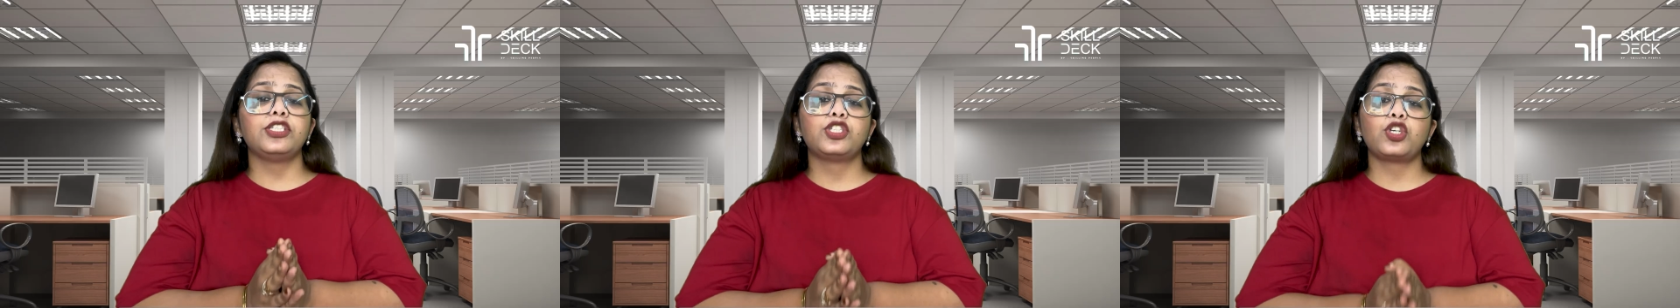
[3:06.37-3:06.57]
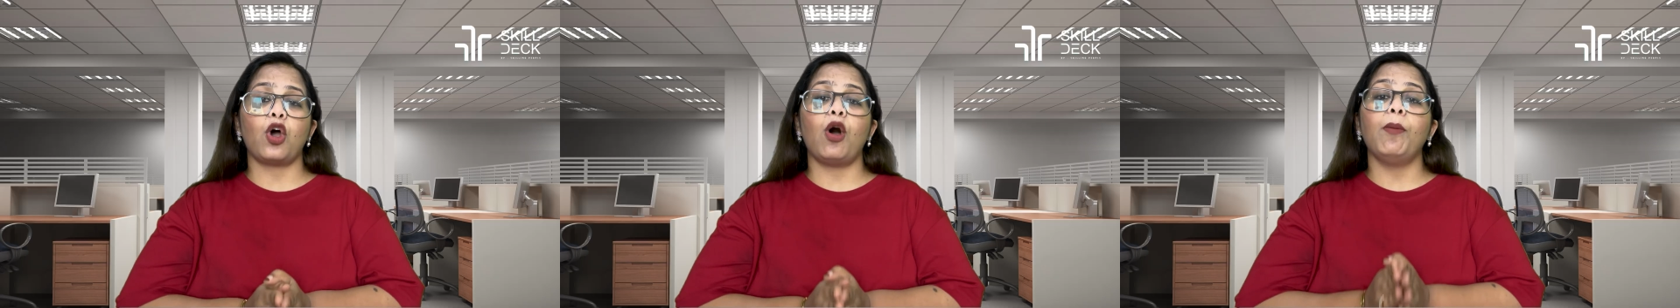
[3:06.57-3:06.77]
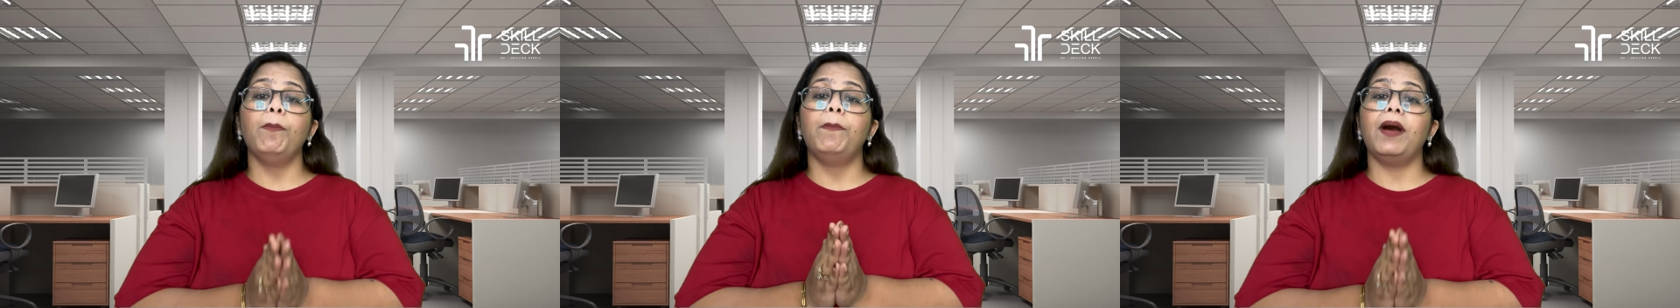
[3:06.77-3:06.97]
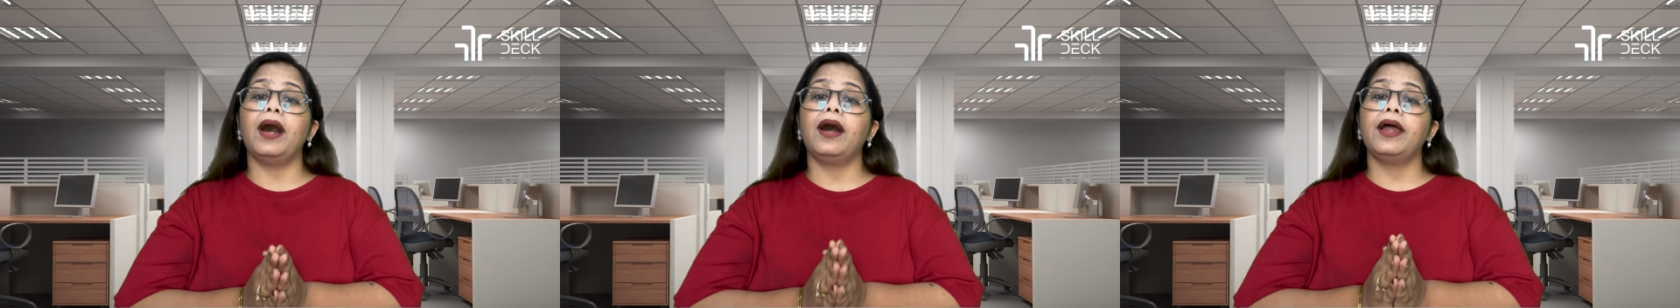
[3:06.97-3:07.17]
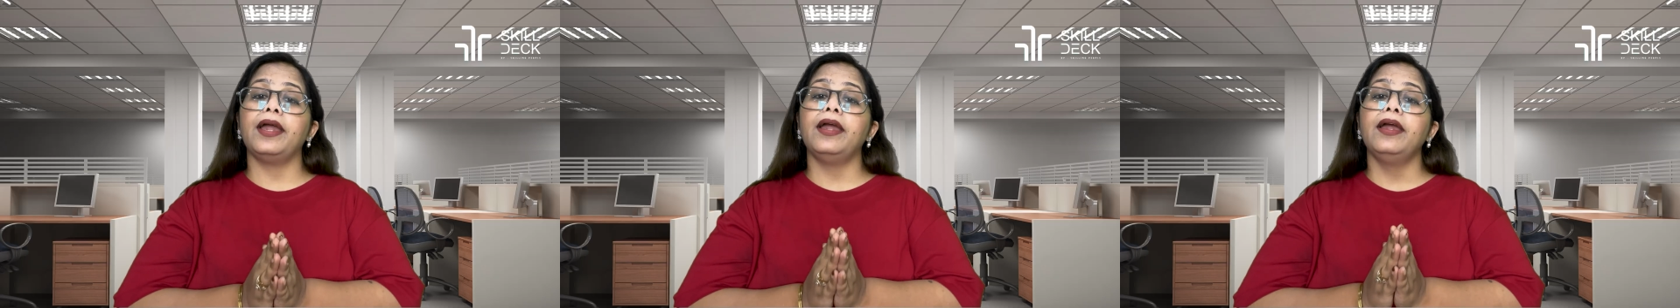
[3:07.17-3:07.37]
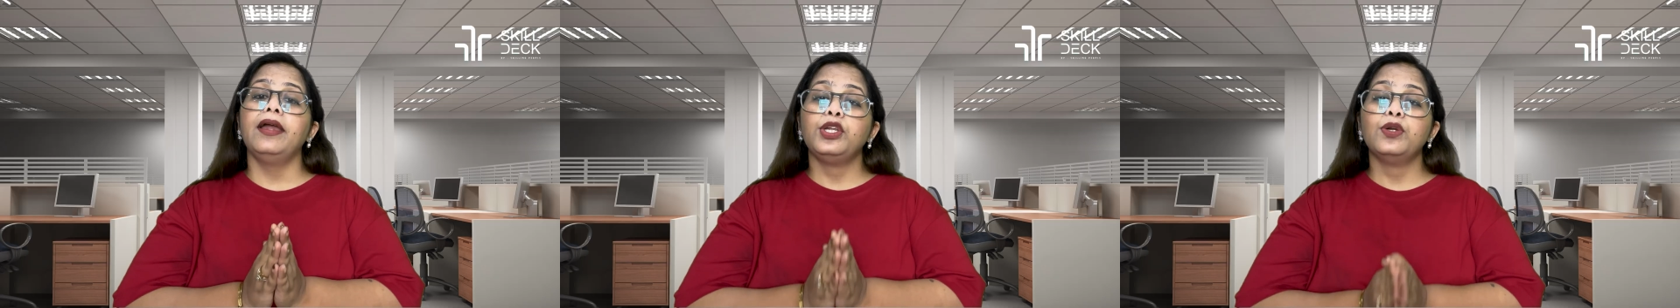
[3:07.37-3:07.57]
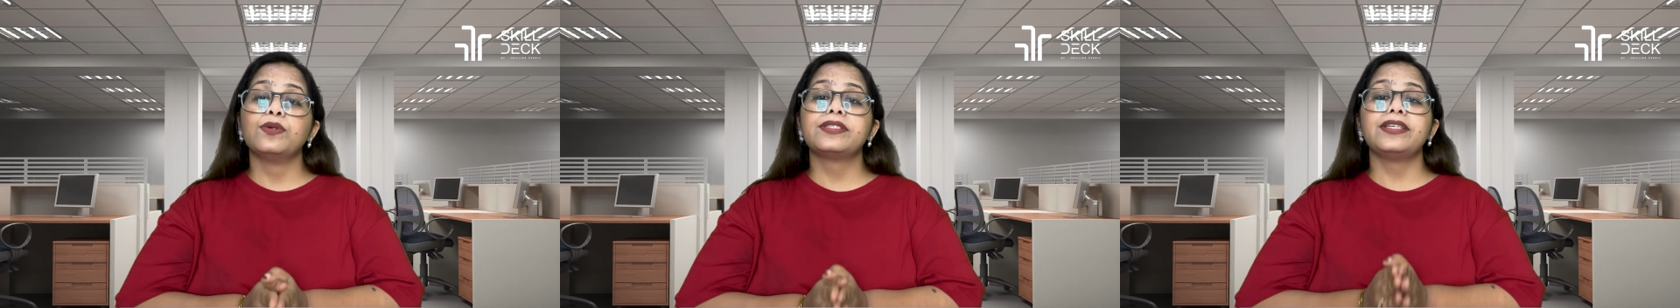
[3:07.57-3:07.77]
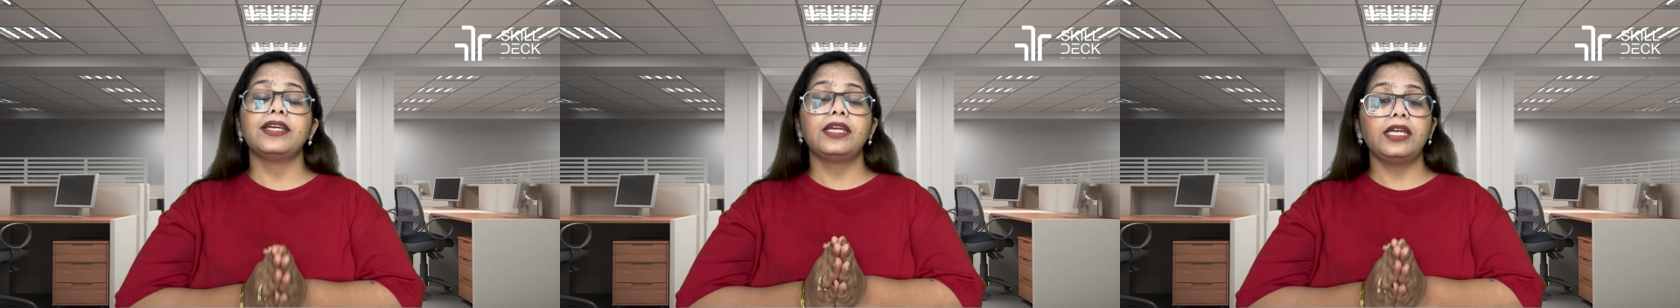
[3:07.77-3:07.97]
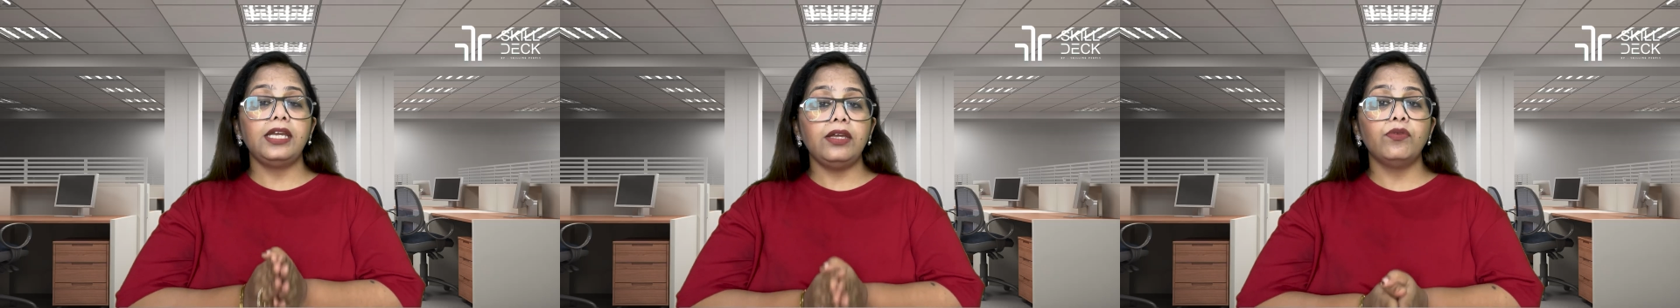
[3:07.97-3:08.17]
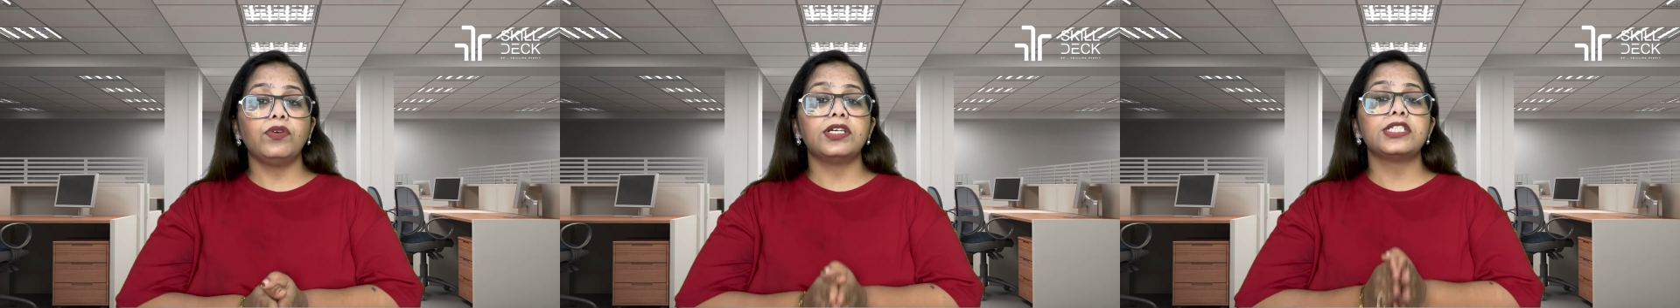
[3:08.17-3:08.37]
job by using
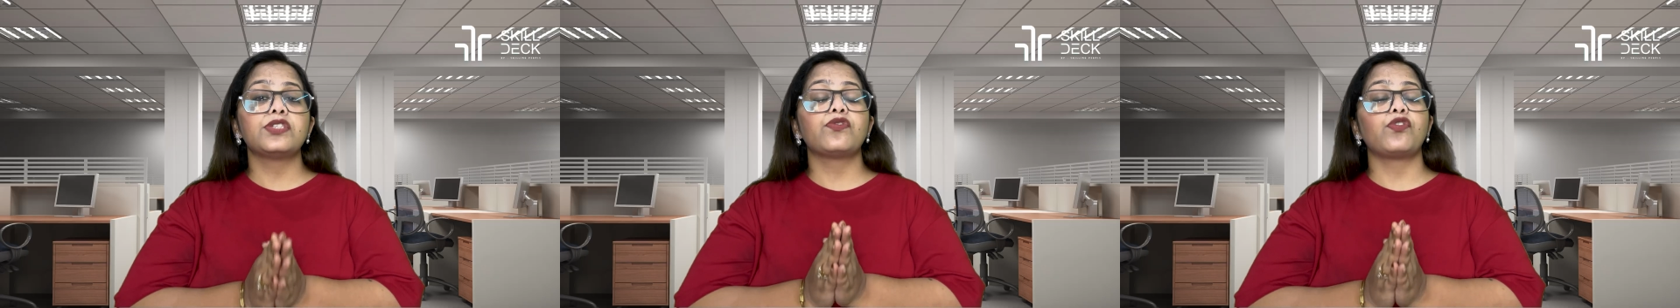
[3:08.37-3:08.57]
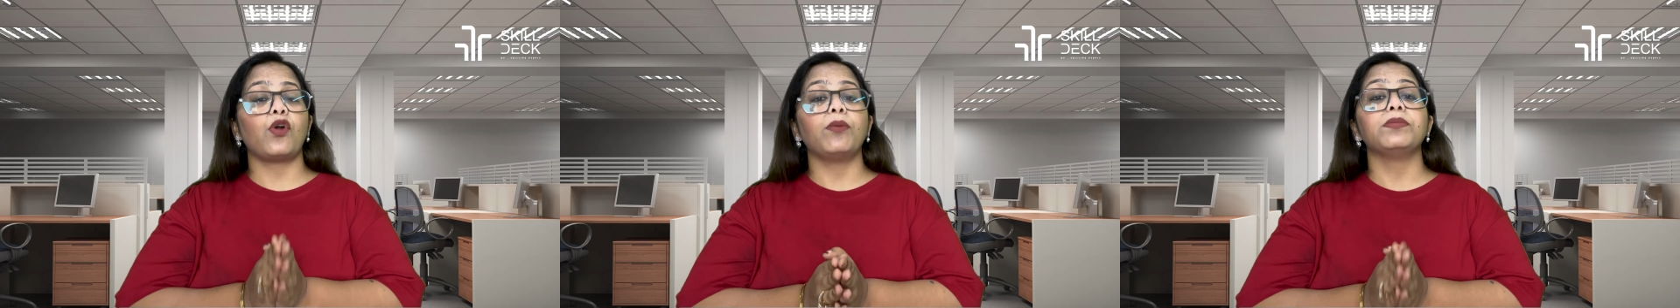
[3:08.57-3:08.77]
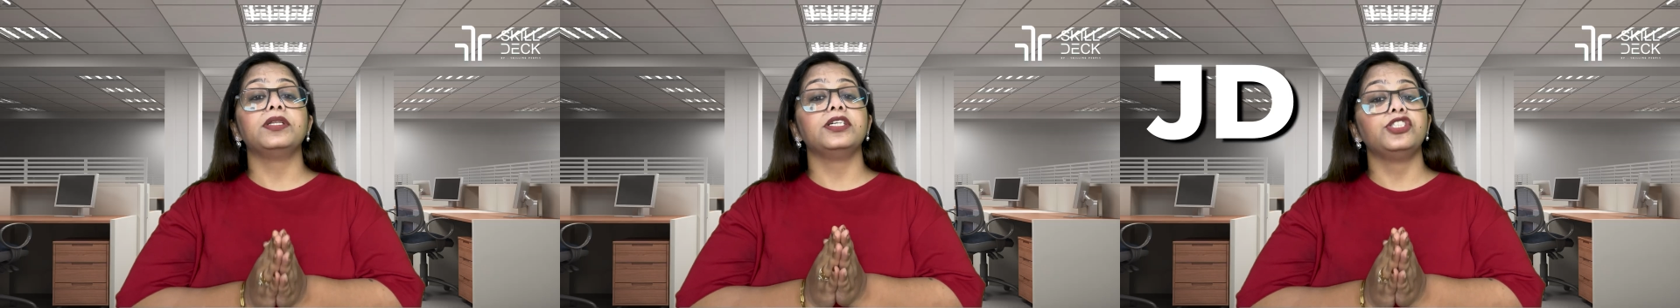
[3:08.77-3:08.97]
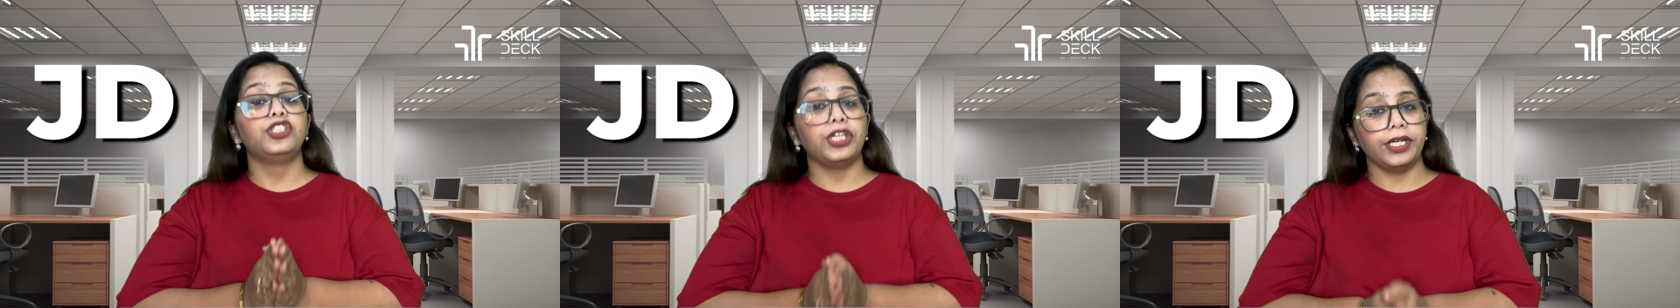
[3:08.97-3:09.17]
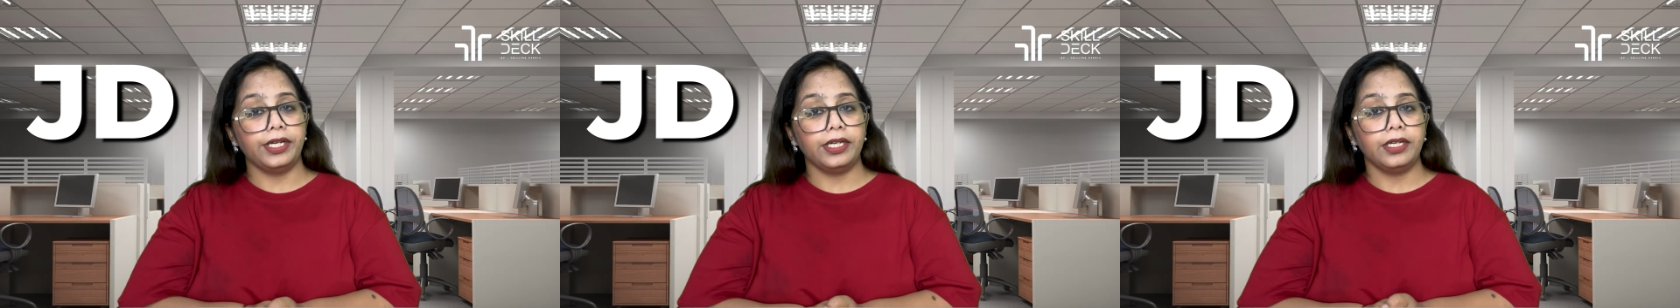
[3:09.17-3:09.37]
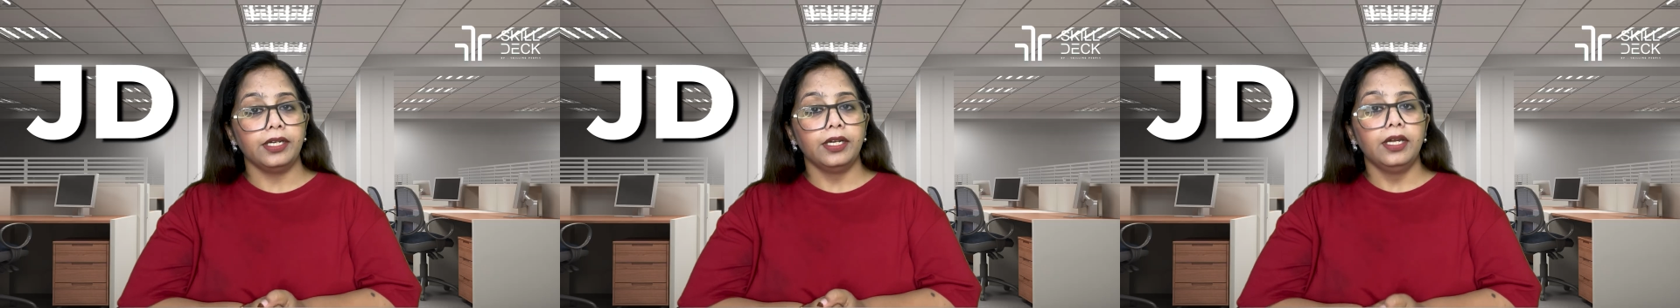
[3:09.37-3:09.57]
keywords from the JD.